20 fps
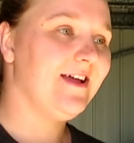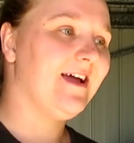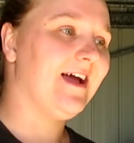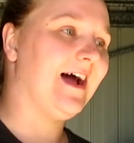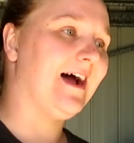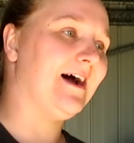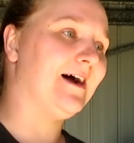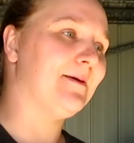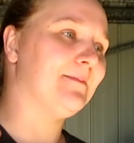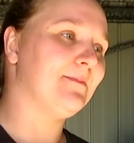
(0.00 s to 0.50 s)

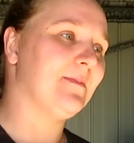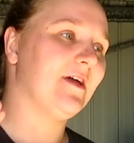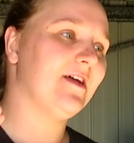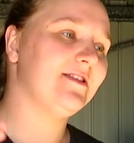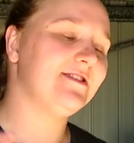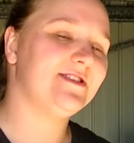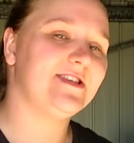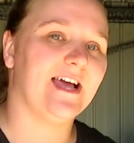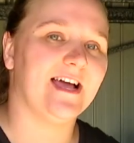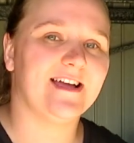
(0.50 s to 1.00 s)

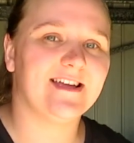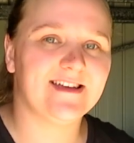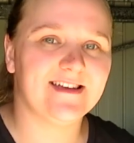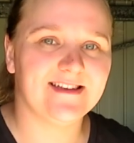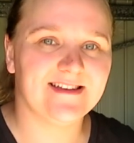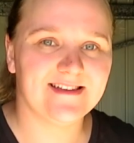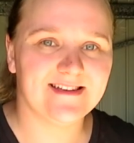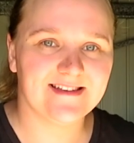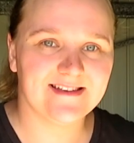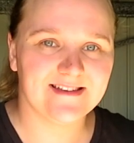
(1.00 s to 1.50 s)

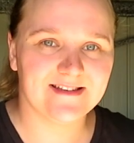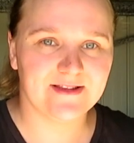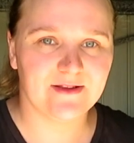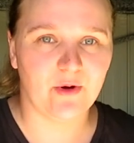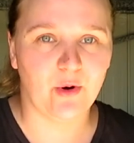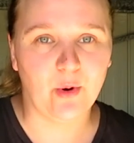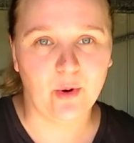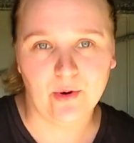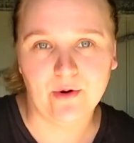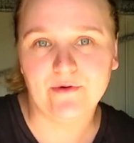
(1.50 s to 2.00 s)
Tack
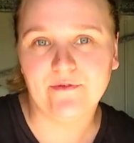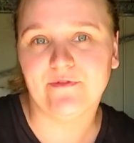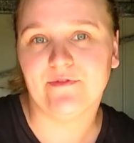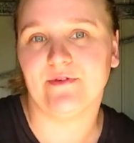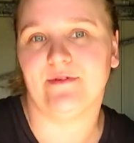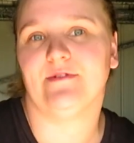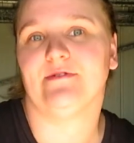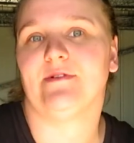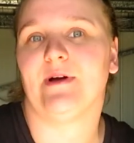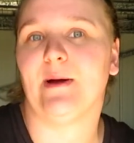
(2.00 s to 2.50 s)
haul
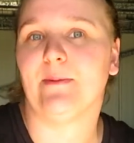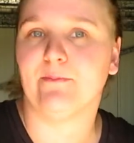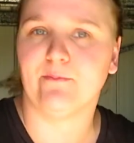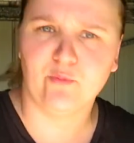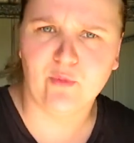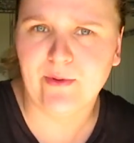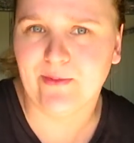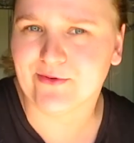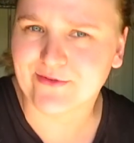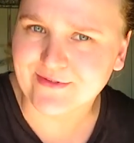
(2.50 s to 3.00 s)
for
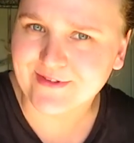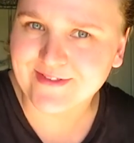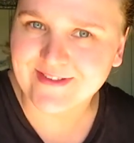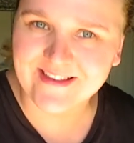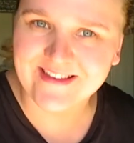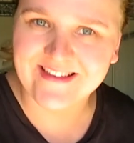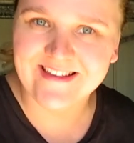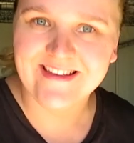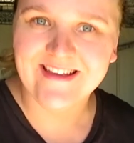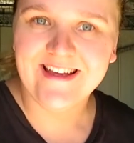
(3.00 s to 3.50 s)

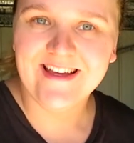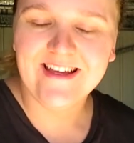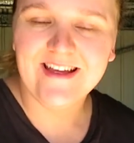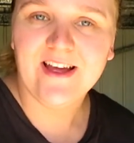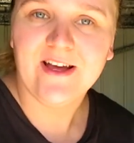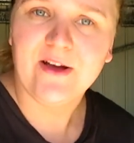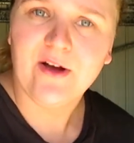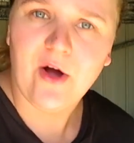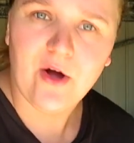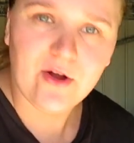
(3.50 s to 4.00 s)
Wibbles.
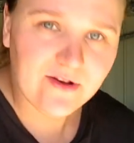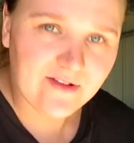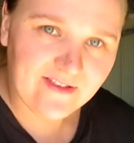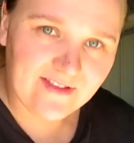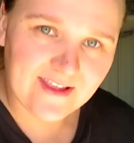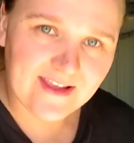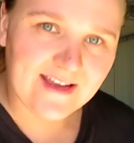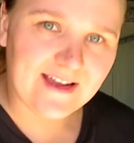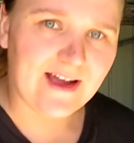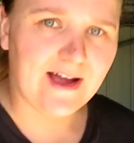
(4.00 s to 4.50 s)

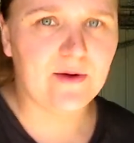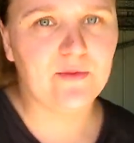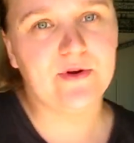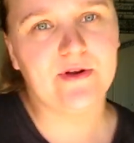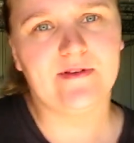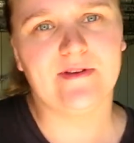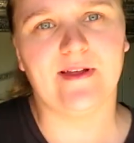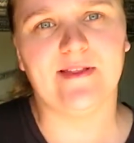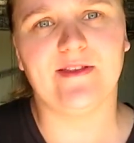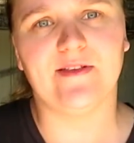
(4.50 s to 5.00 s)
Honestly, I would
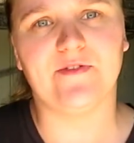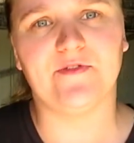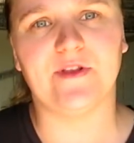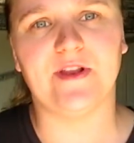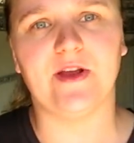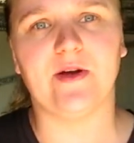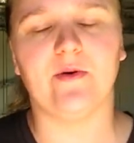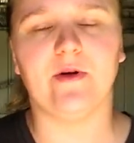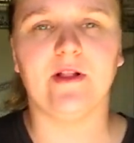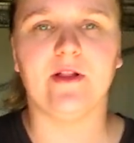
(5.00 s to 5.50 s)
have done this
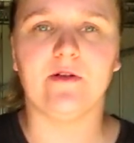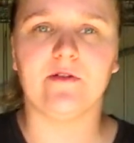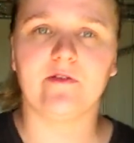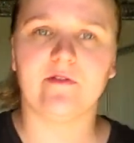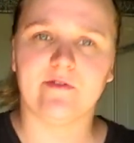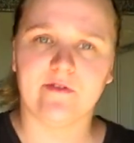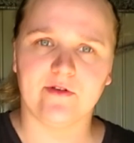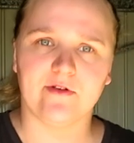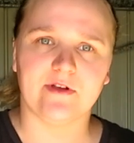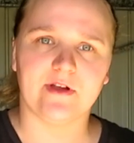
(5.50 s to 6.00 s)
video a lot
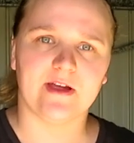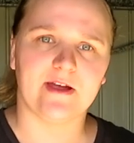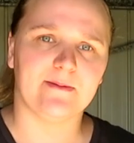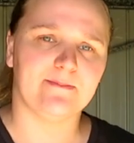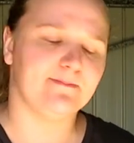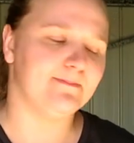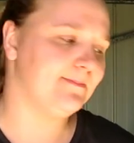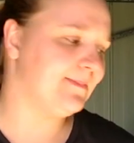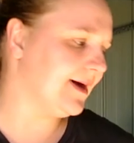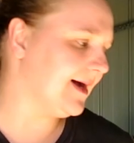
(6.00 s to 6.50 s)

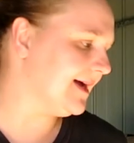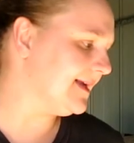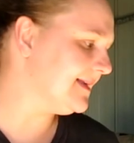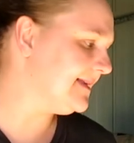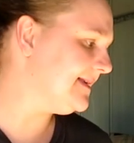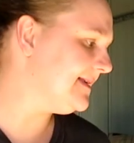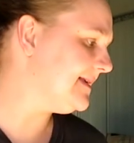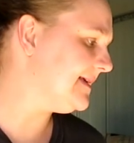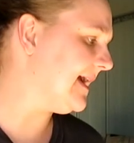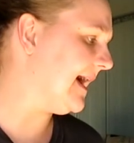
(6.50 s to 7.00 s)
sooner,
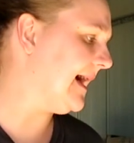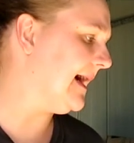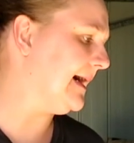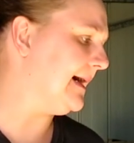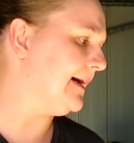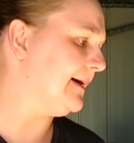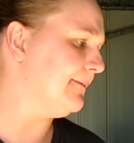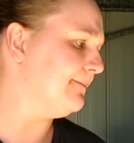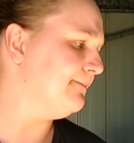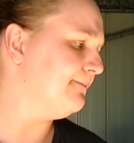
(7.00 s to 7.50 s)
but
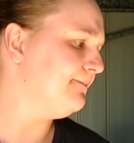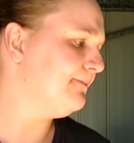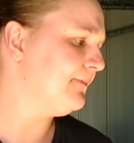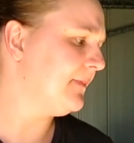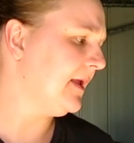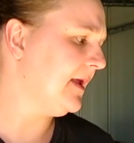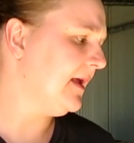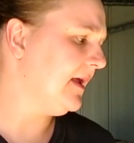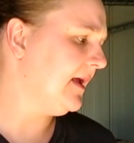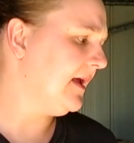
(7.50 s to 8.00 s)
a
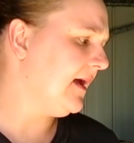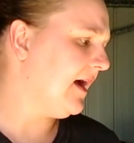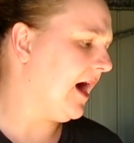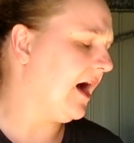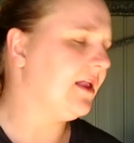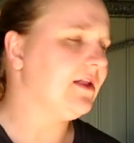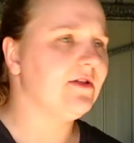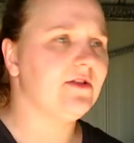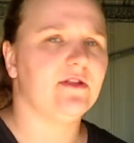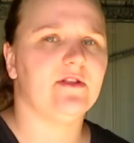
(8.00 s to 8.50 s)

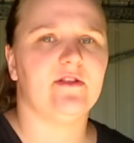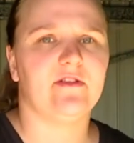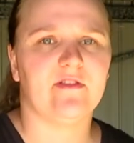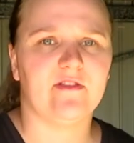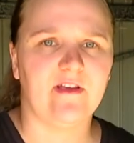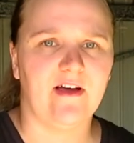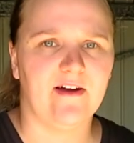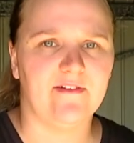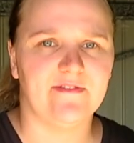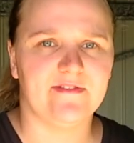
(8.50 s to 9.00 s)
lot of this
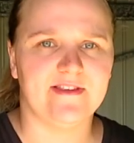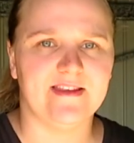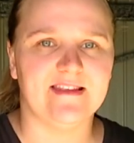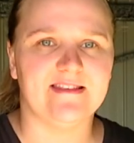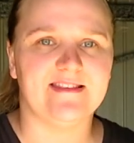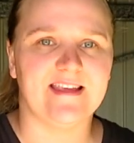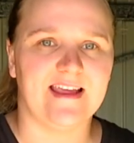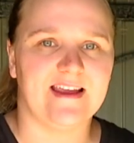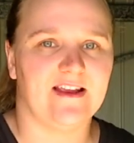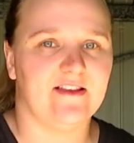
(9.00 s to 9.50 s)
stuff
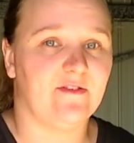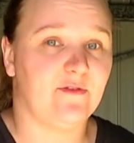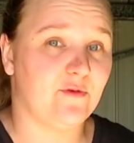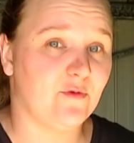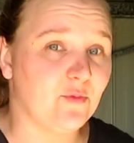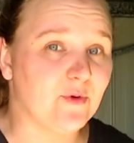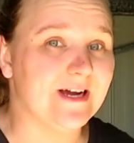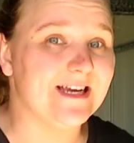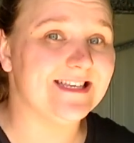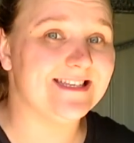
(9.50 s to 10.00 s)
did take its
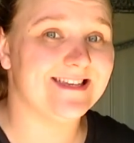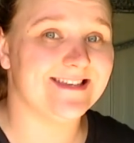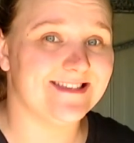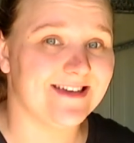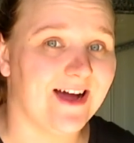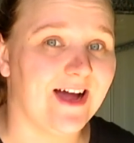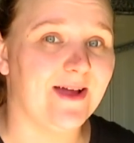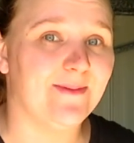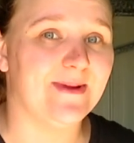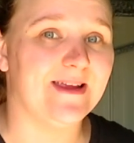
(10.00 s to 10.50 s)
sweet
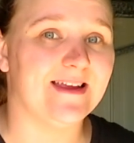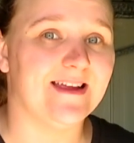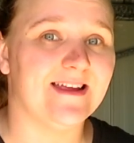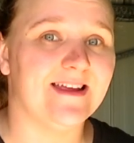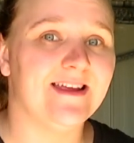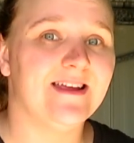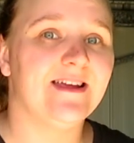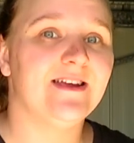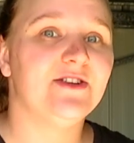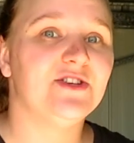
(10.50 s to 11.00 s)

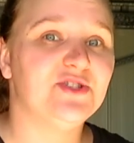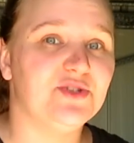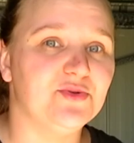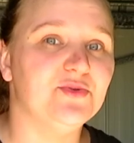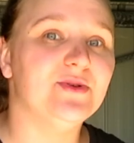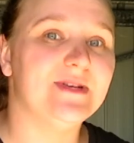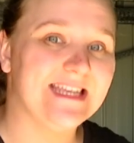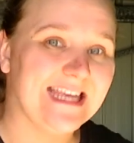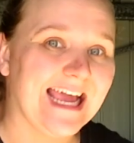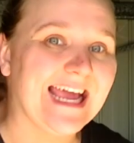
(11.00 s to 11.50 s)
timing
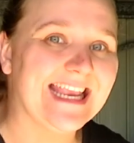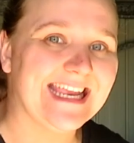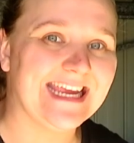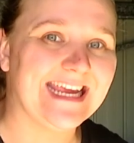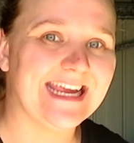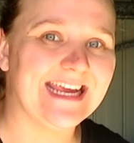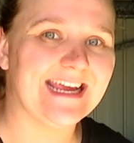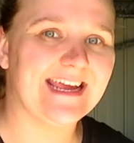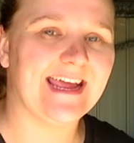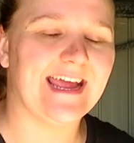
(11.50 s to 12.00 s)
to get
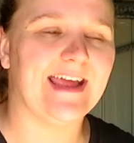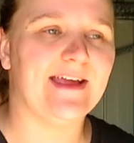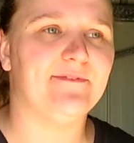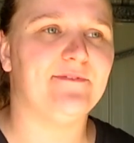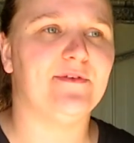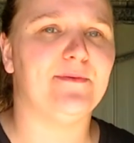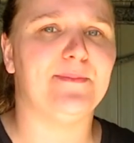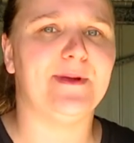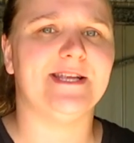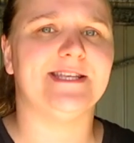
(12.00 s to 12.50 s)
here and
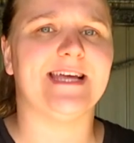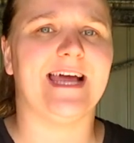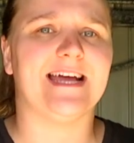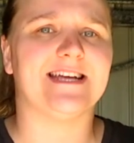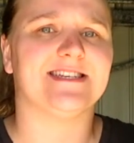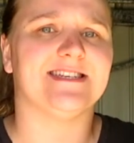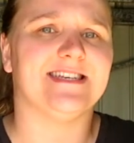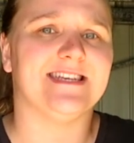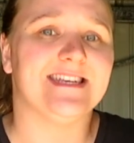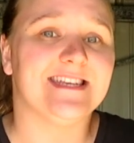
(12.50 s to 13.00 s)
for me to
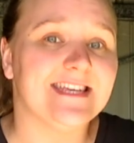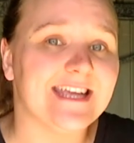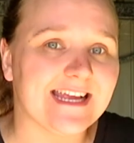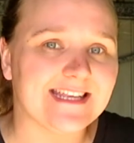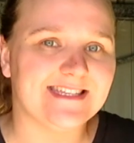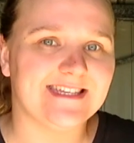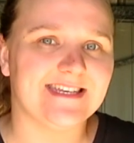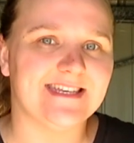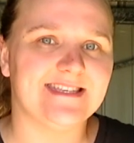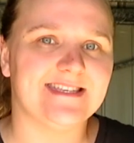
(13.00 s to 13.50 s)
actually
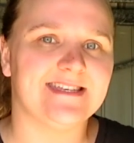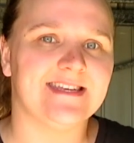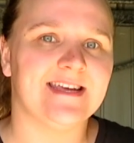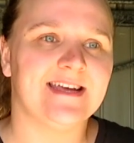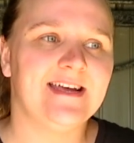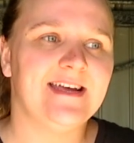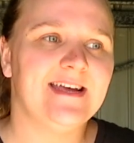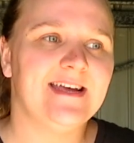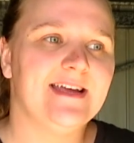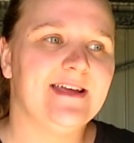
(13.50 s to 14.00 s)
get it,
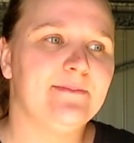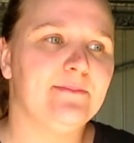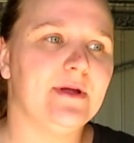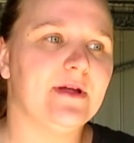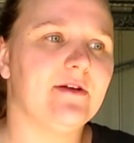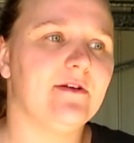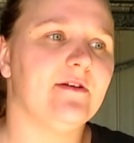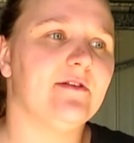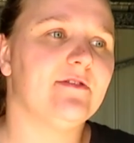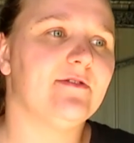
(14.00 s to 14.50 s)

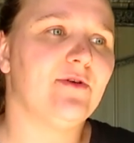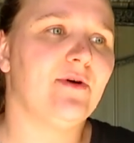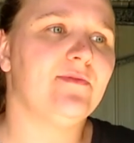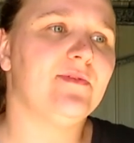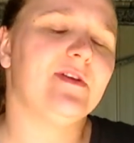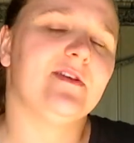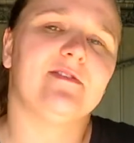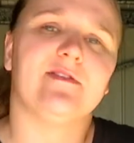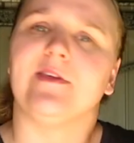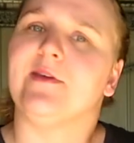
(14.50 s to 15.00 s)
because
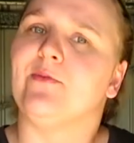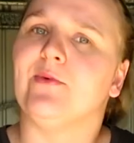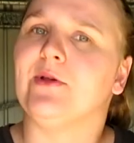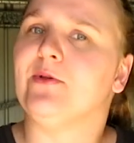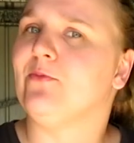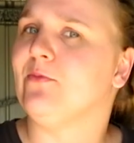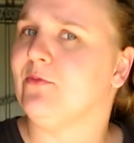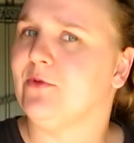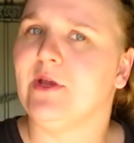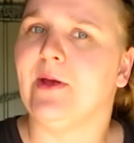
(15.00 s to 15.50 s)
obviously
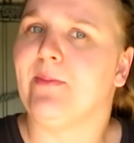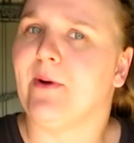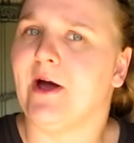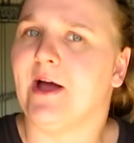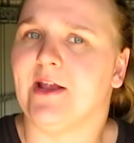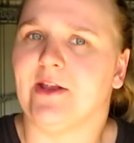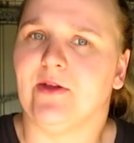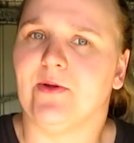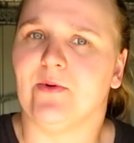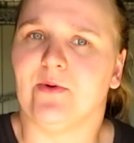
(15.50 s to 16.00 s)
when you
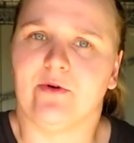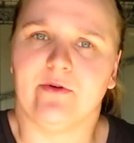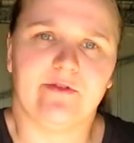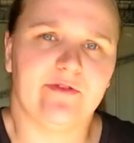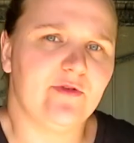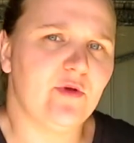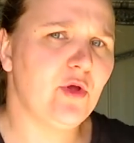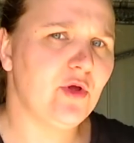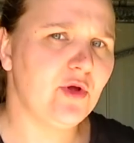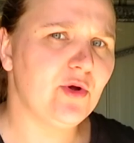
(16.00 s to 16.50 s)
buy a new
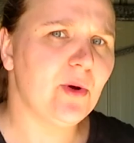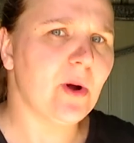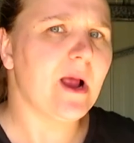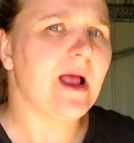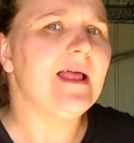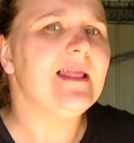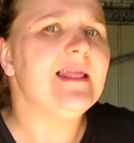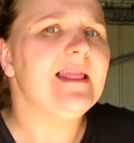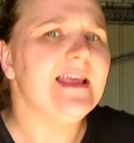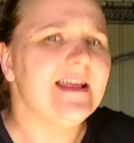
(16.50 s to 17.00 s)
horse, you're
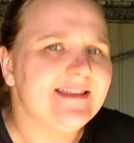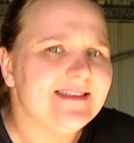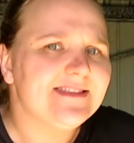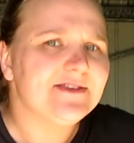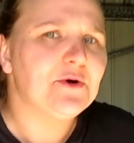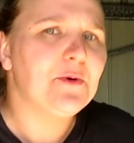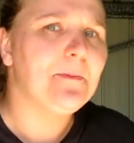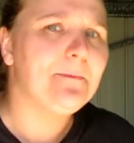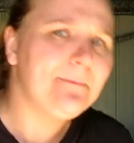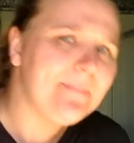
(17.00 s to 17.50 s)
a
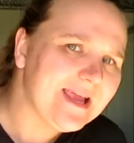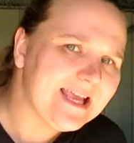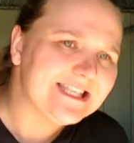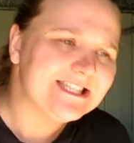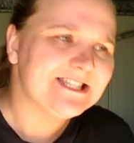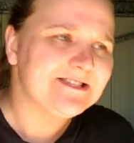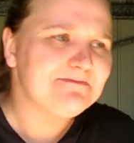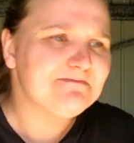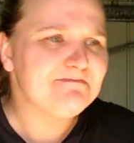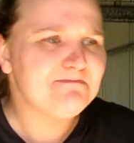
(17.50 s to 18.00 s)
little
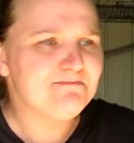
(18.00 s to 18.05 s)
bit